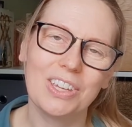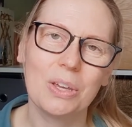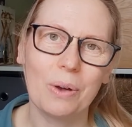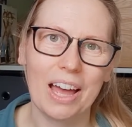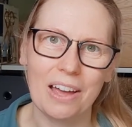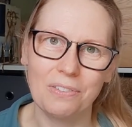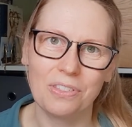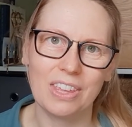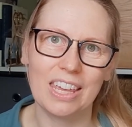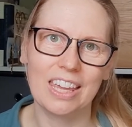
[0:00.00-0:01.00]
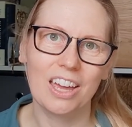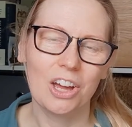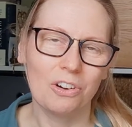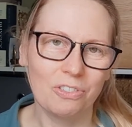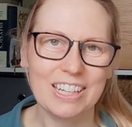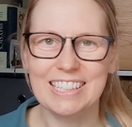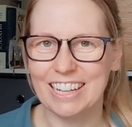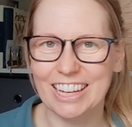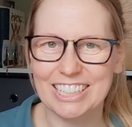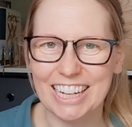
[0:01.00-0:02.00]
You have the
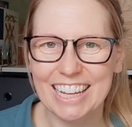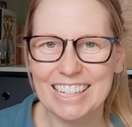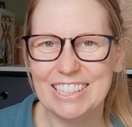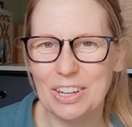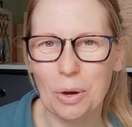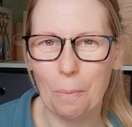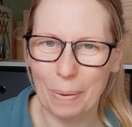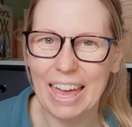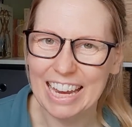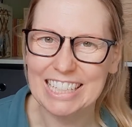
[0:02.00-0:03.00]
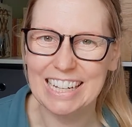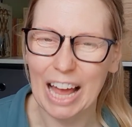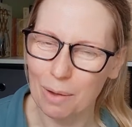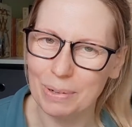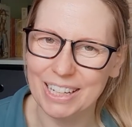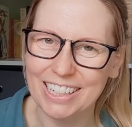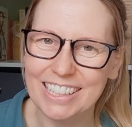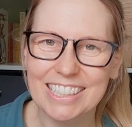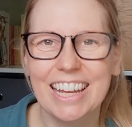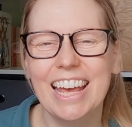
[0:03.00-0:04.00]
researcher, so your PhD
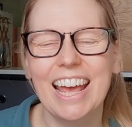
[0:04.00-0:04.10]
applicant,